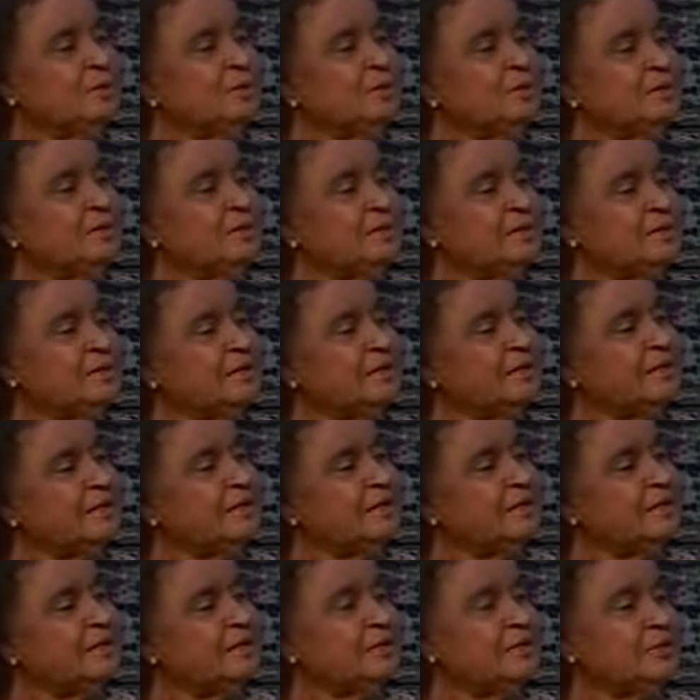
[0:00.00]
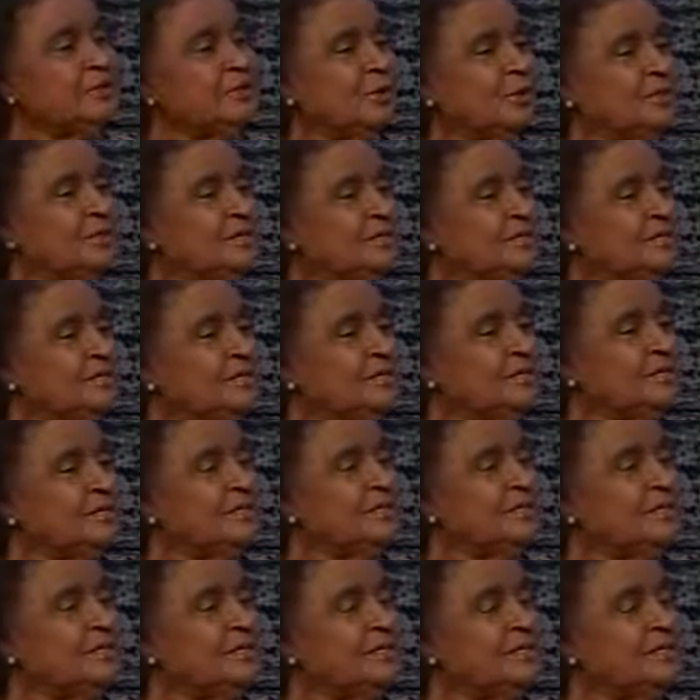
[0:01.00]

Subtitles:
and they enjoy themselves.